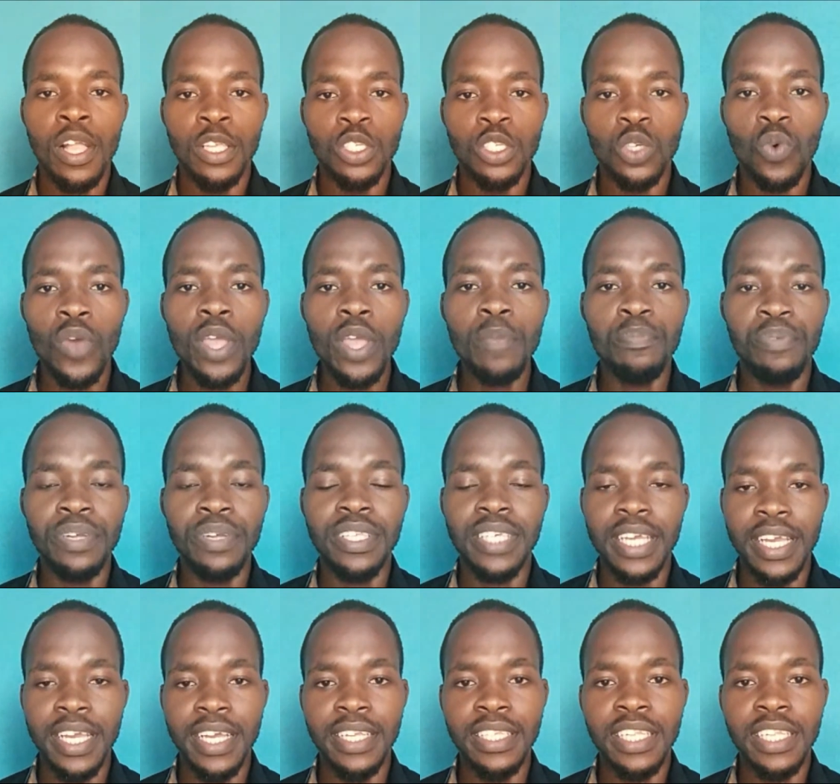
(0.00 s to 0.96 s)
So when you
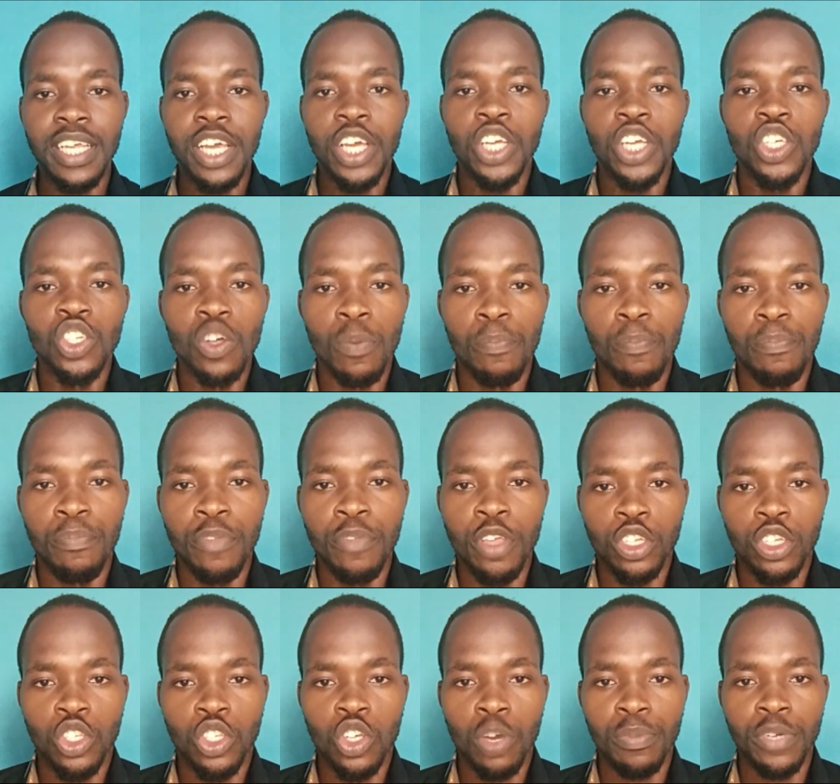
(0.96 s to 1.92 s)
breathe in,
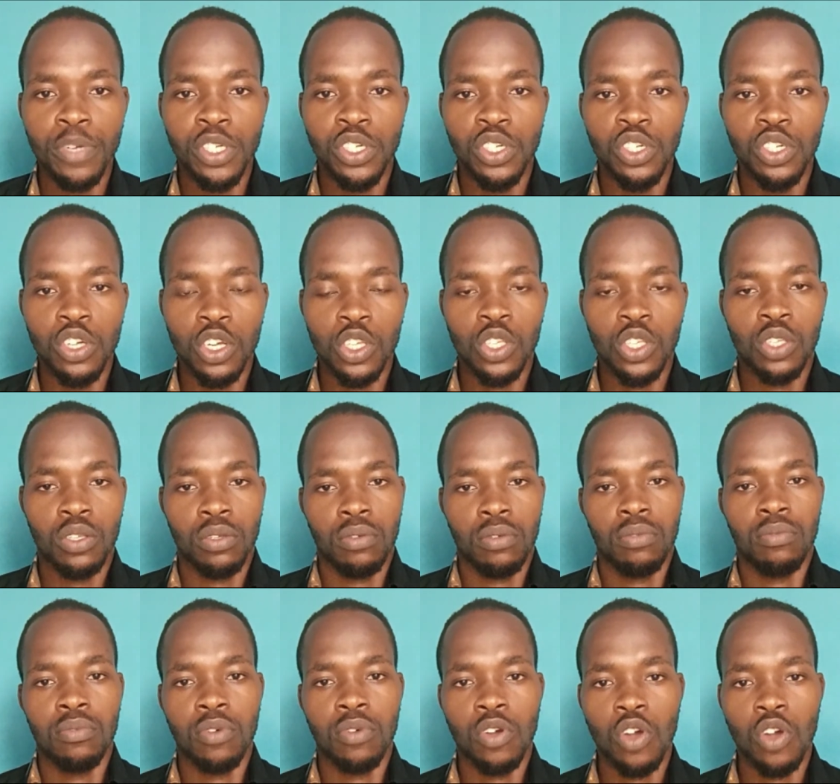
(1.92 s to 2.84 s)
your tummy should just